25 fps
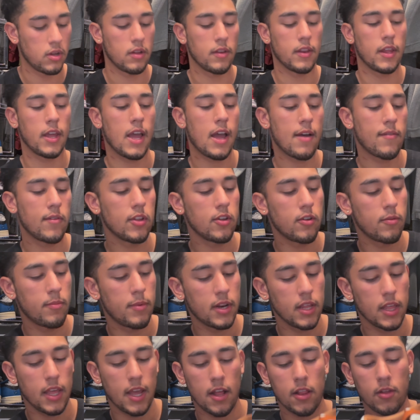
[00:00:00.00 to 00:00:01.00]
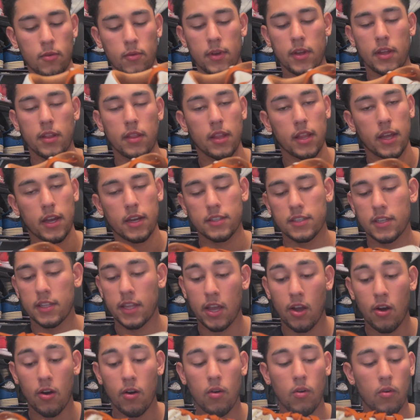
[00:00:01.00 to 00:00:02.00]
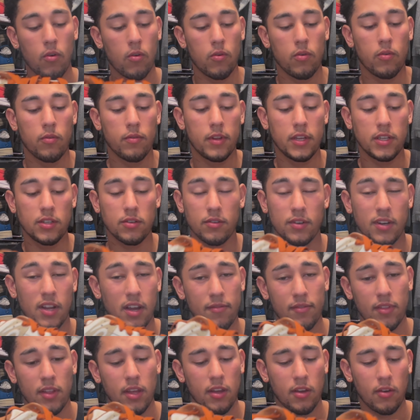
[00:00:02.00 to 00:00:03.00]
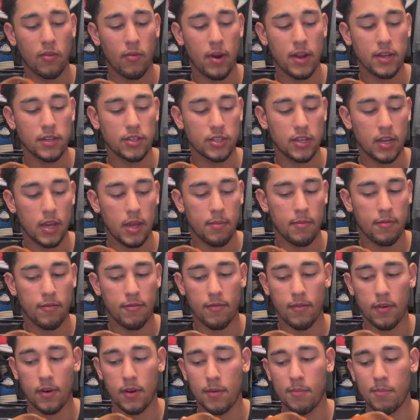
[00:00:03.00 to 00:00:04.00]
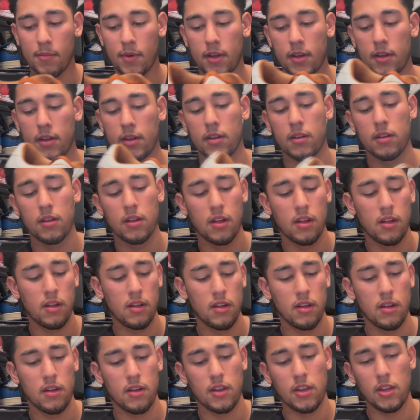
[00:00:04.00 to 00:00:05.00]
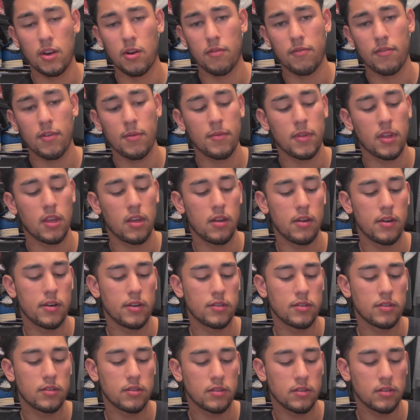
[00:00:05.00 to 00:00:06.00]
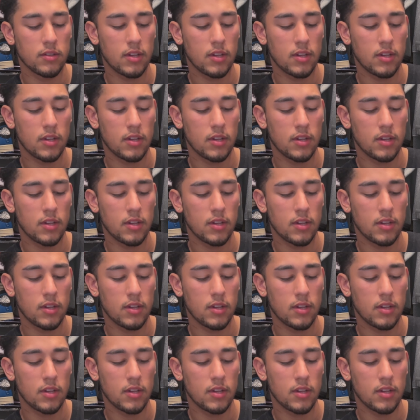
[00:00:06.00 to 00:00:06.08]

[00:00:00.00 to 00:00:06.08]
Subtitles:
They have a little bit of yellowing, and like I said, they are old. These are definitely in great shape from you know, from the years.